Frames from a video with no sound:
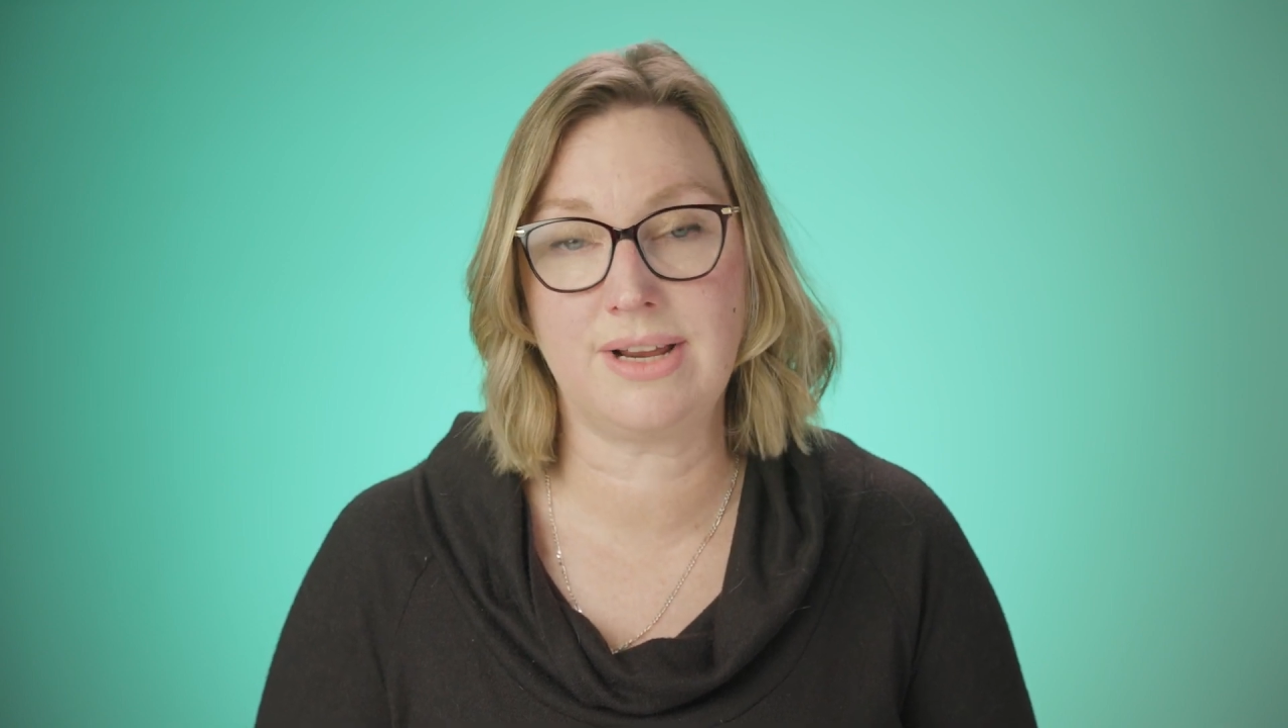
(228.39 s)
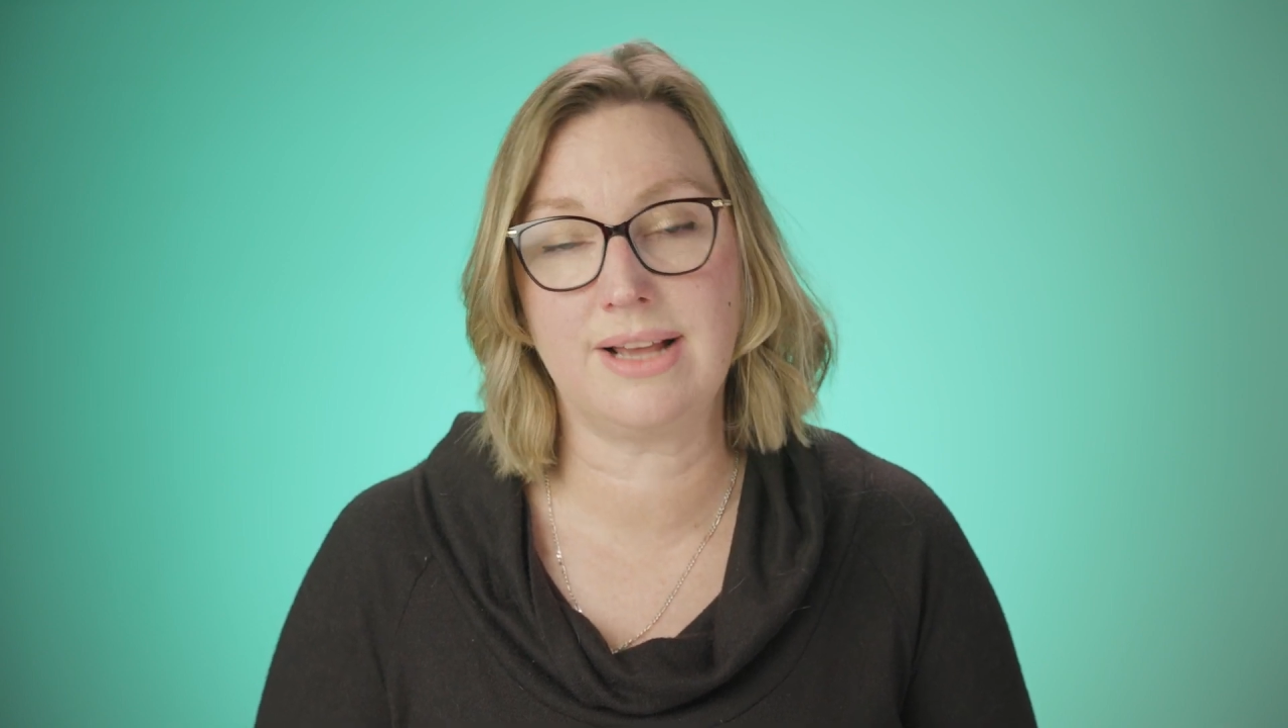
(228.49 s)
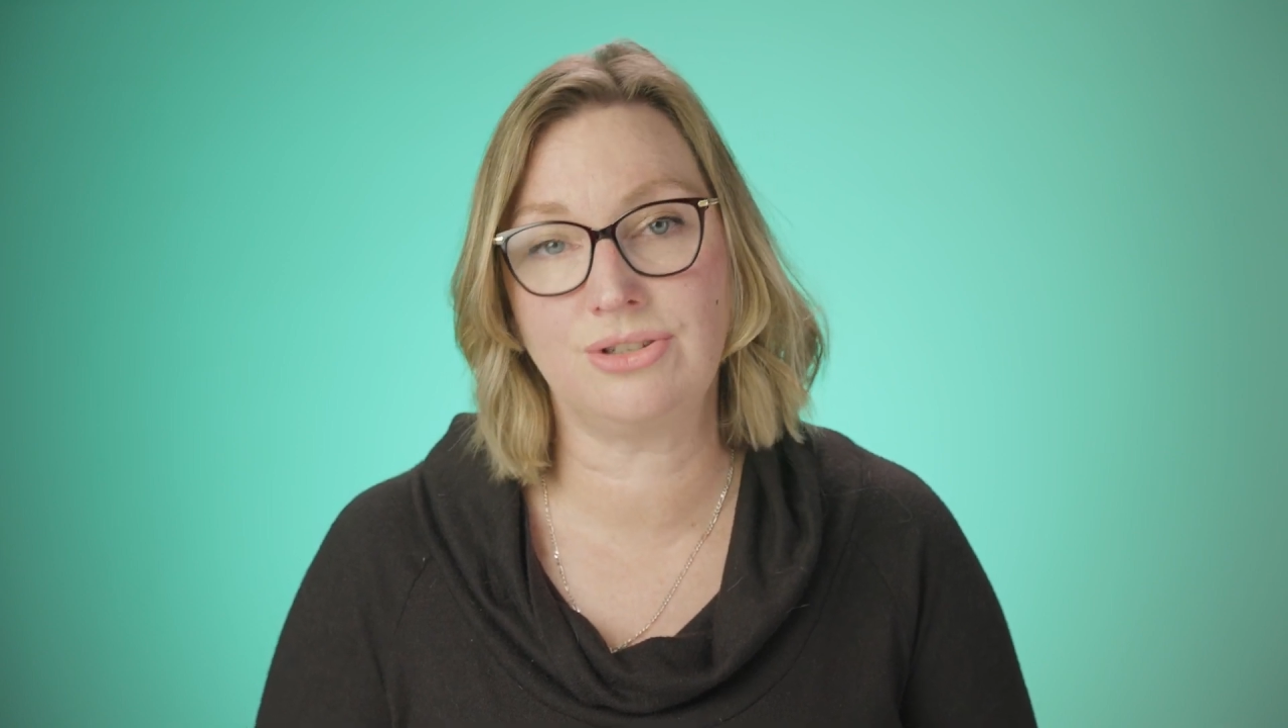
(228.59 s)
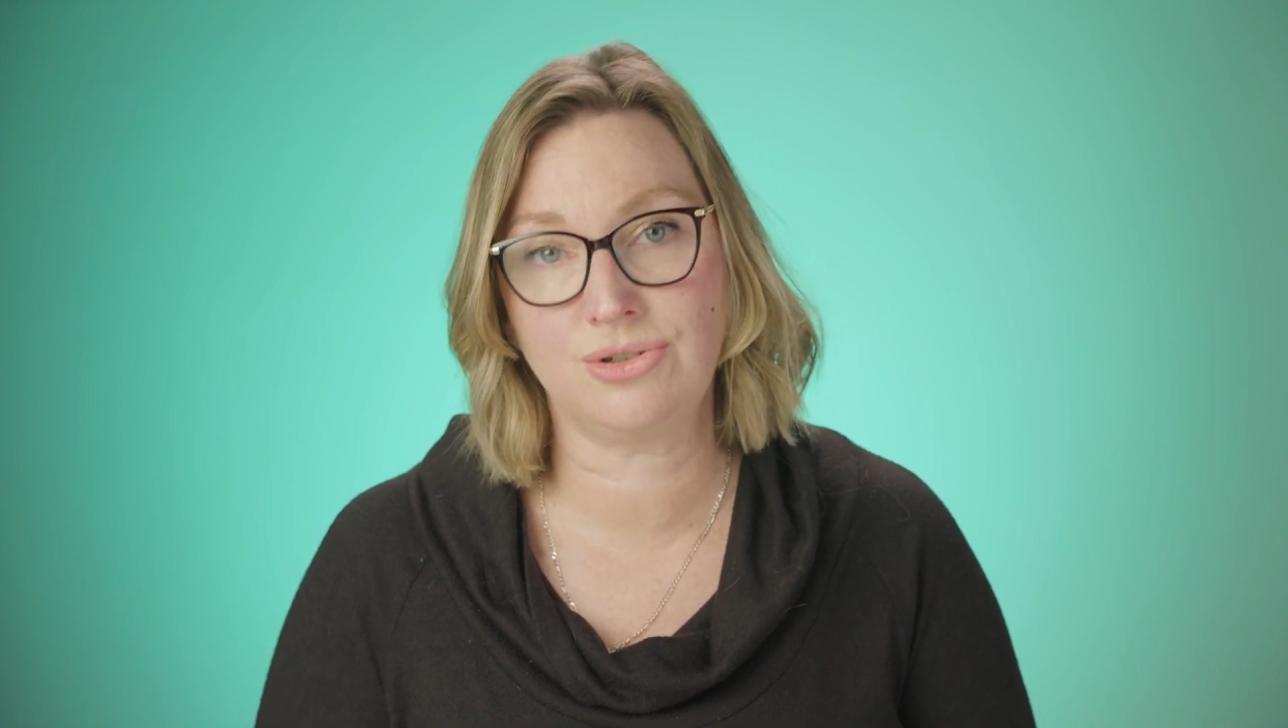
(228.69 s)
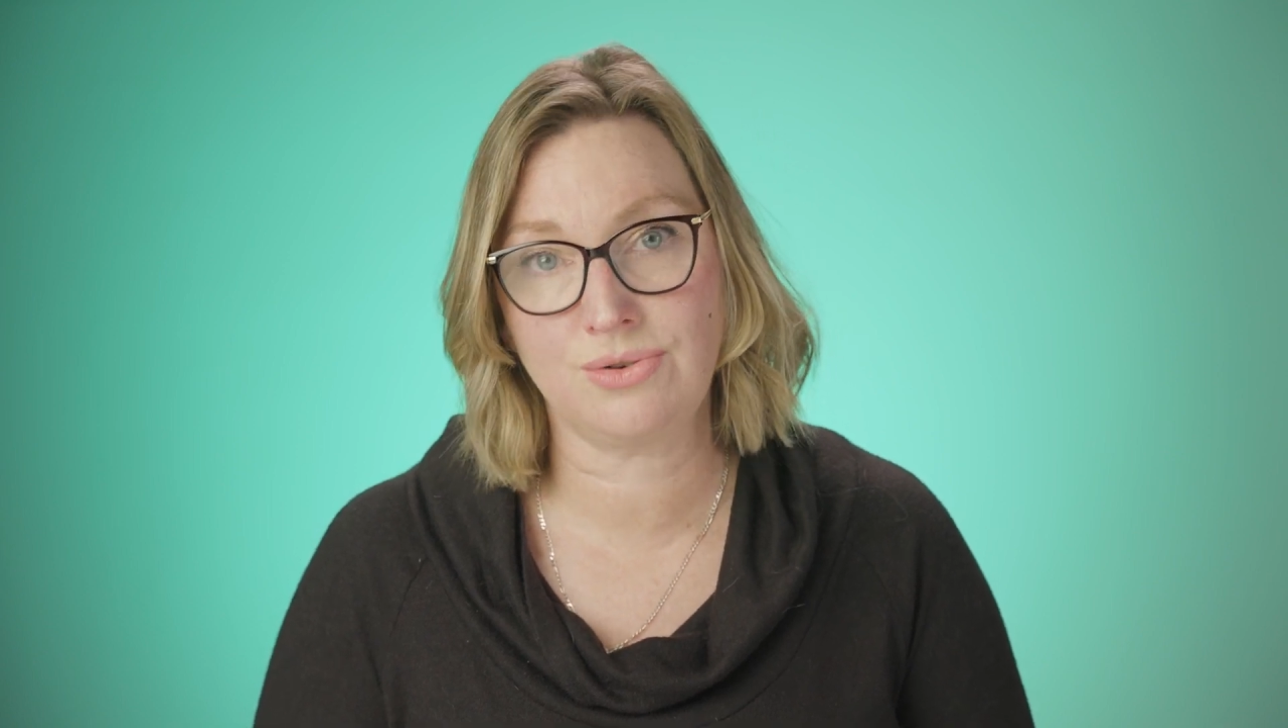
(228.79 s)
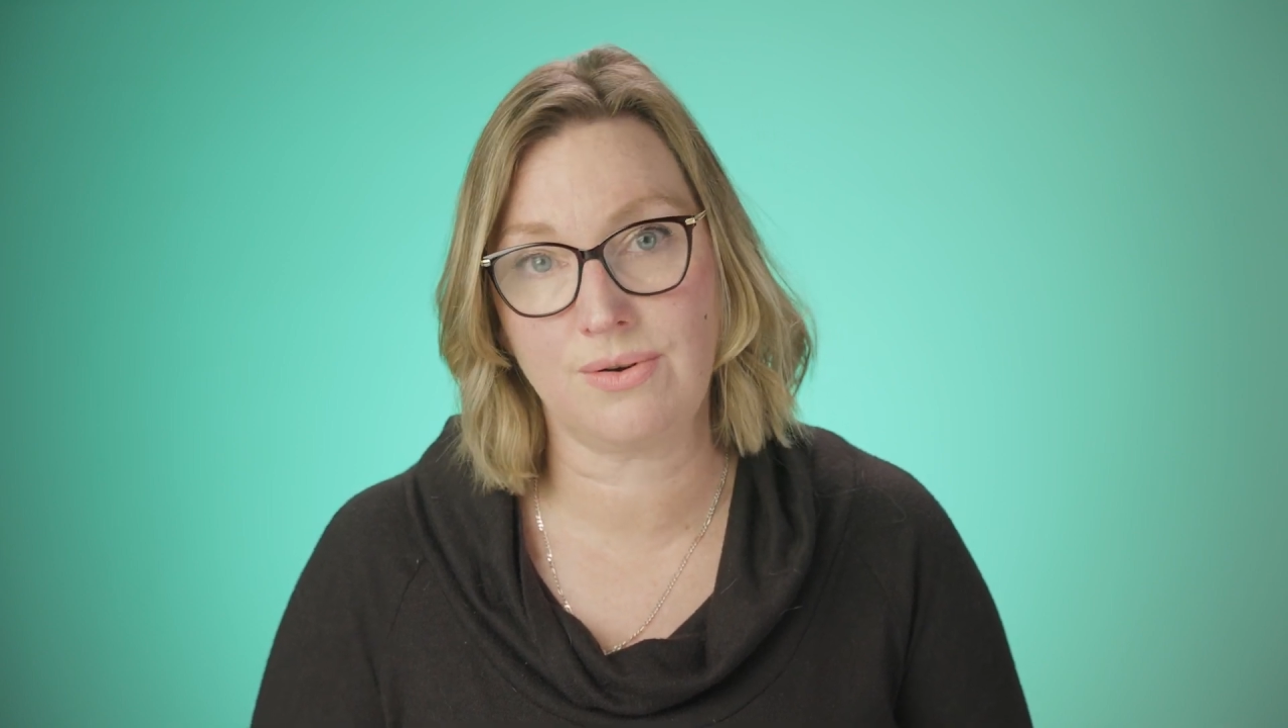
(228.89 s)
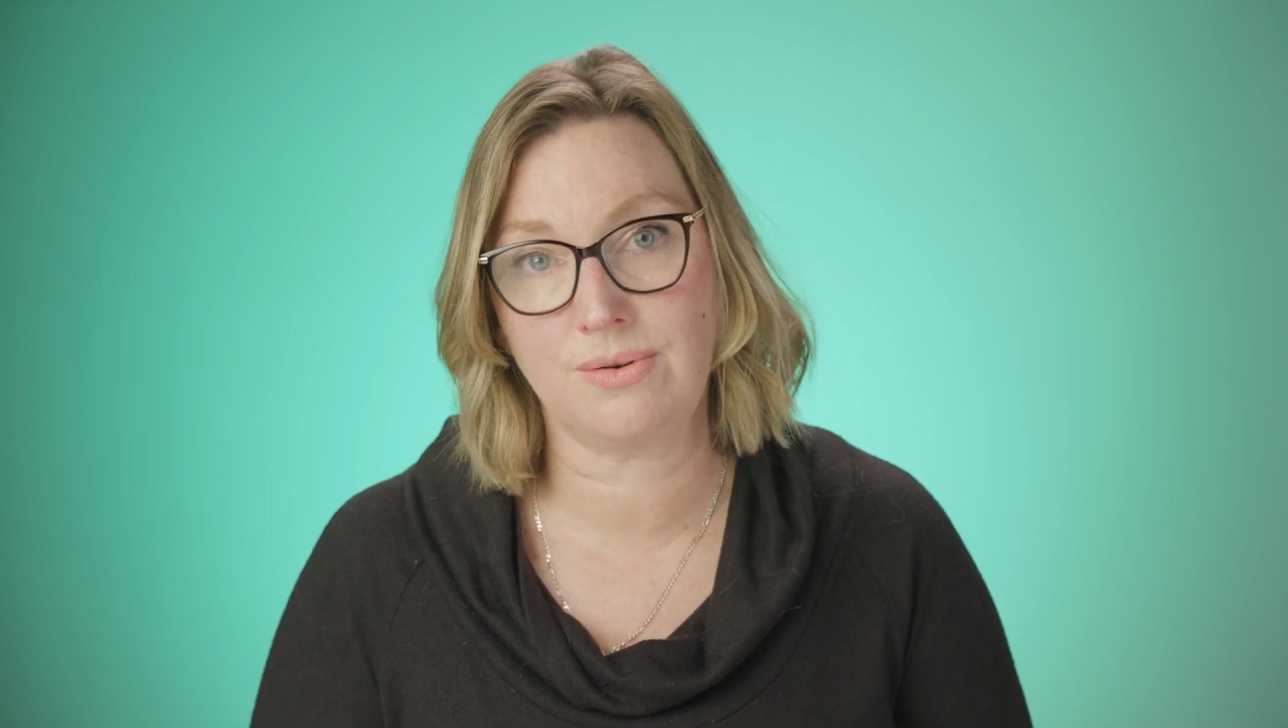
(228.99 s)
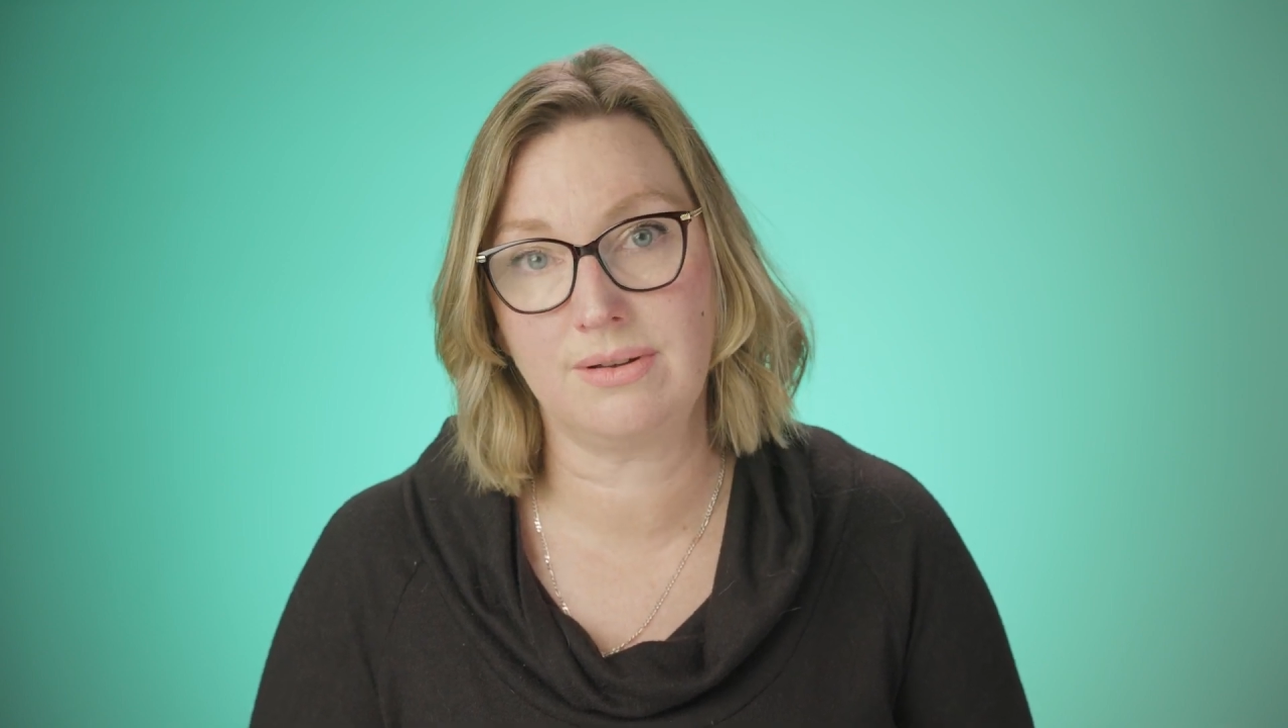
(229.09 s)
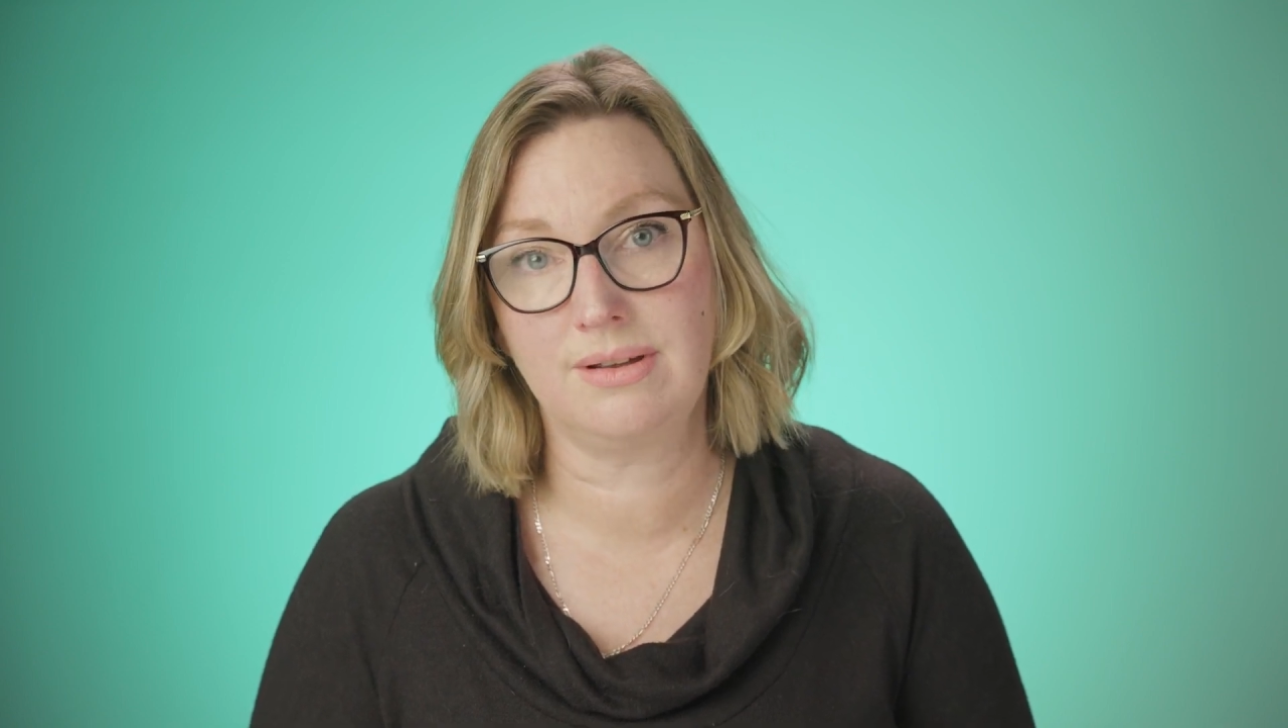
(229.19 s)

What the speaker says: and stroke.